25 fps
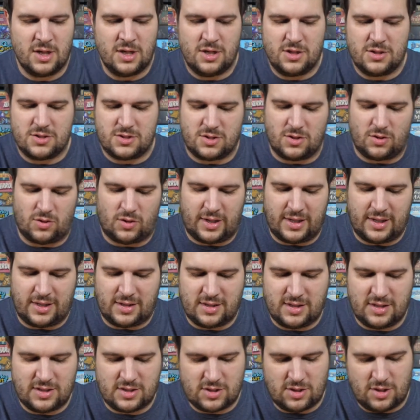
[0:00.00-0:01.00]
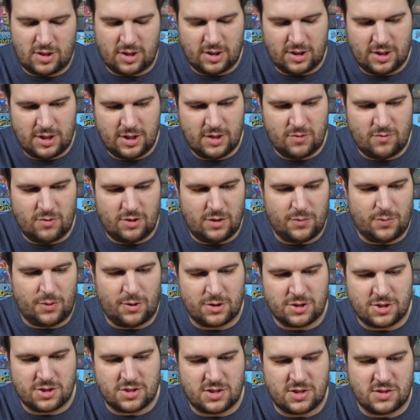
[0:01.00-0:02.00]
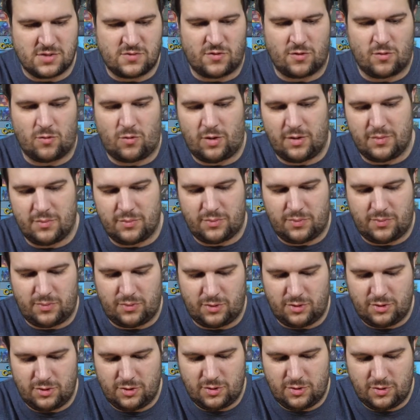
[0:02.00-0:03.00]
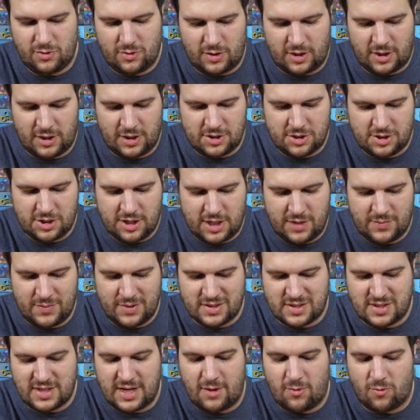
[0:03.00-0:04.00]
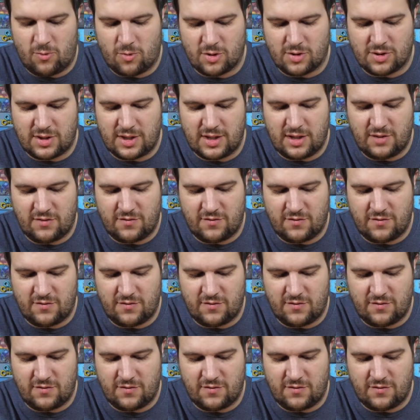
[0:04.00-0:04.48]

So like this card here, when you purchase this for 1 blue gem, it's not worth any